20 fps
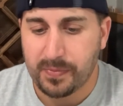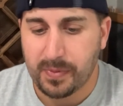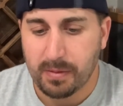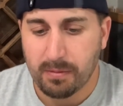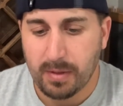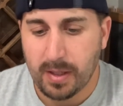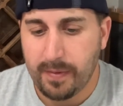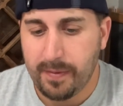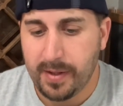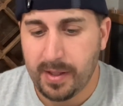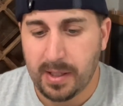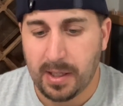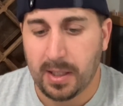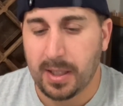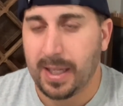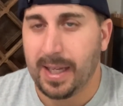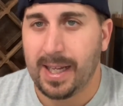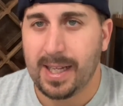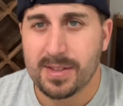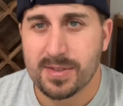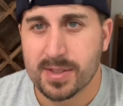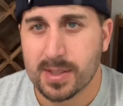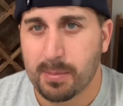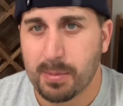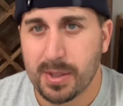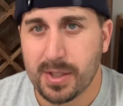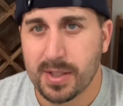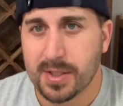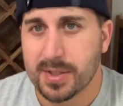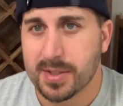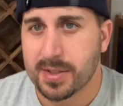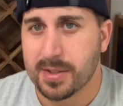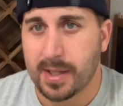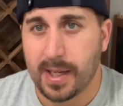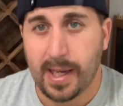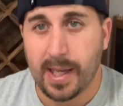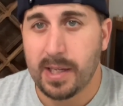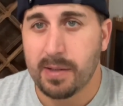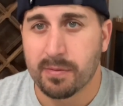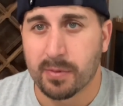and then I'll add some of this
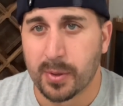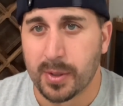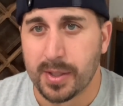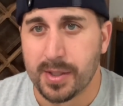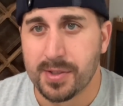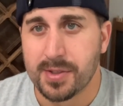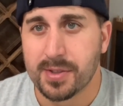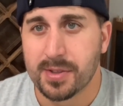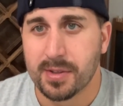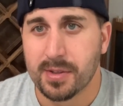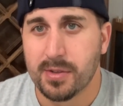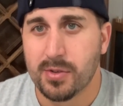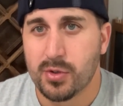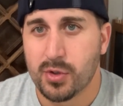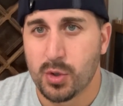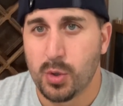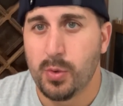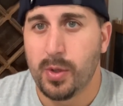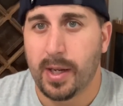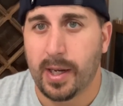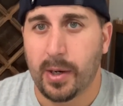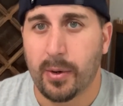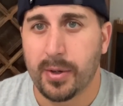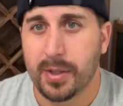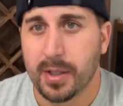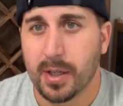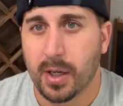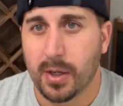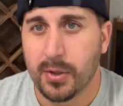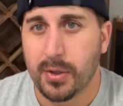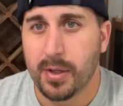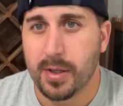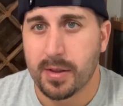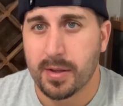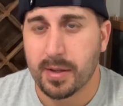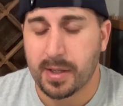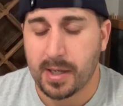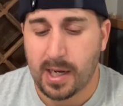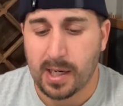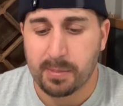antifreeze to the area underneath
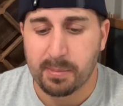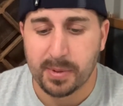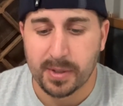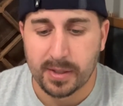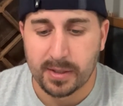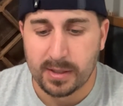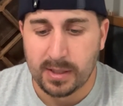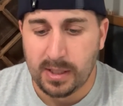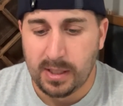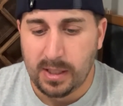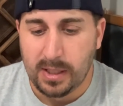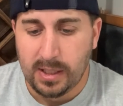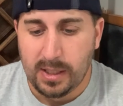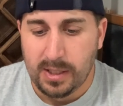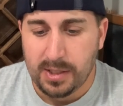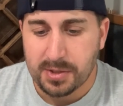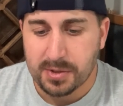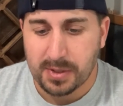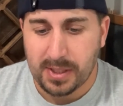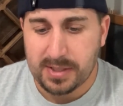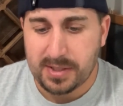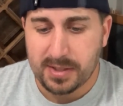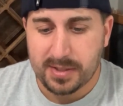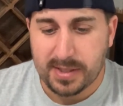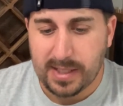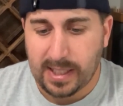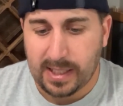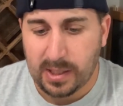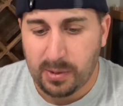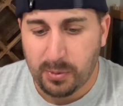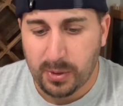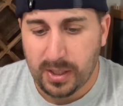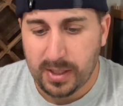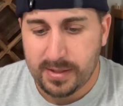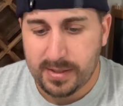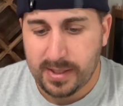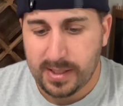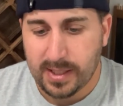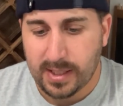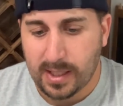the cockpit. So that's exactly what I
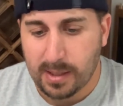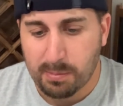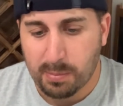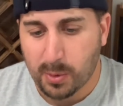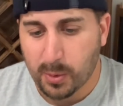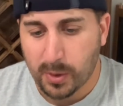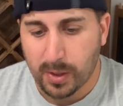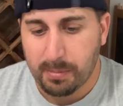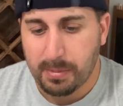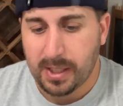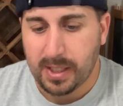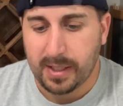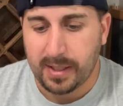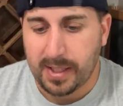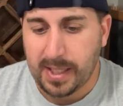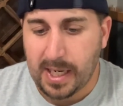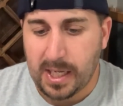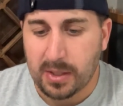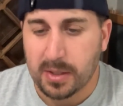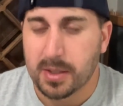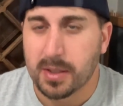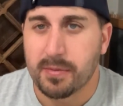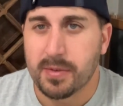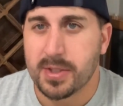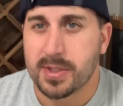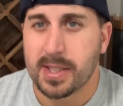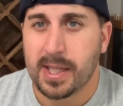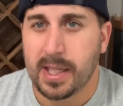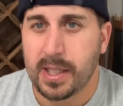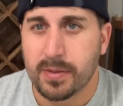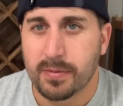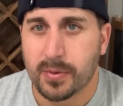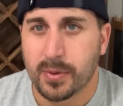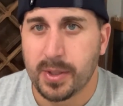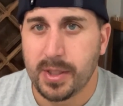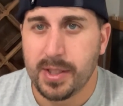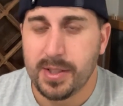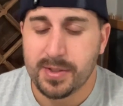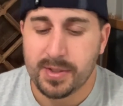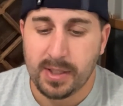did. I poured about 1 gallon of this
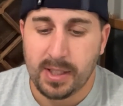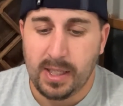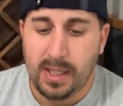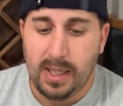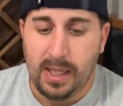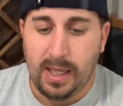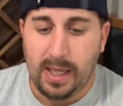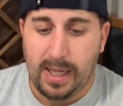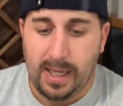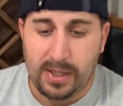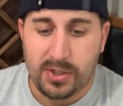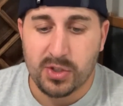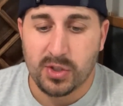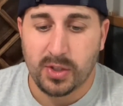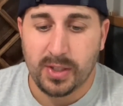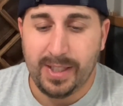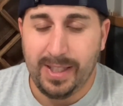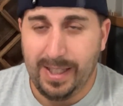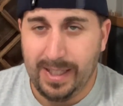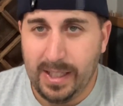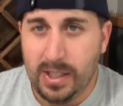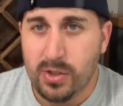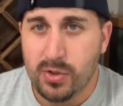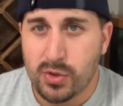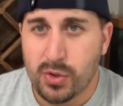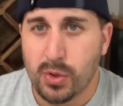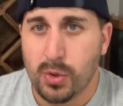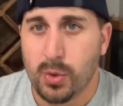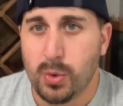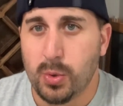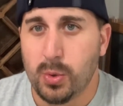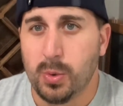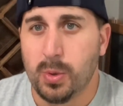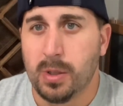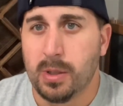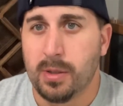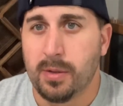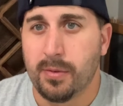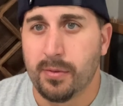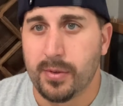antifreeze actually
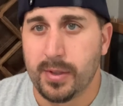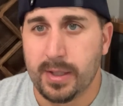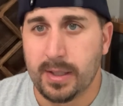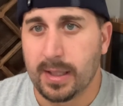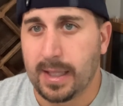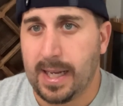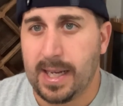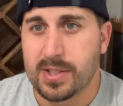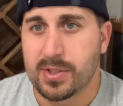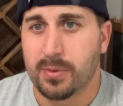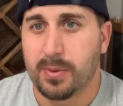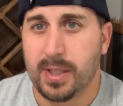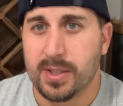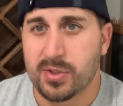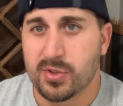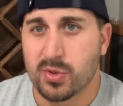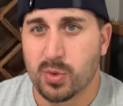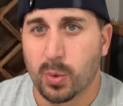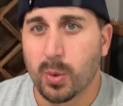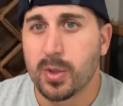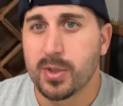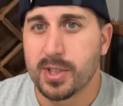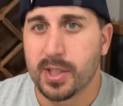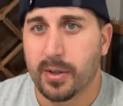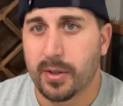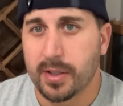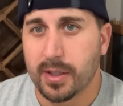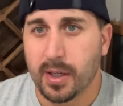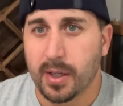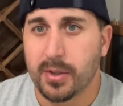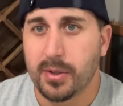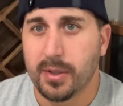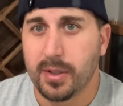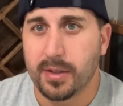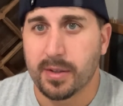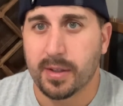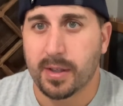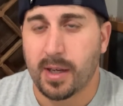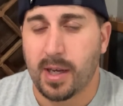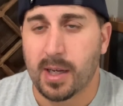into the lazarette storage area
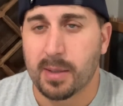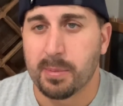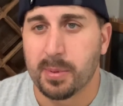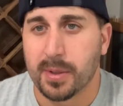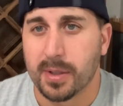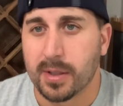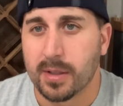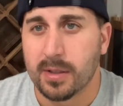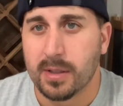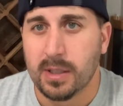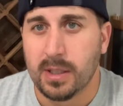underneath the cockpit.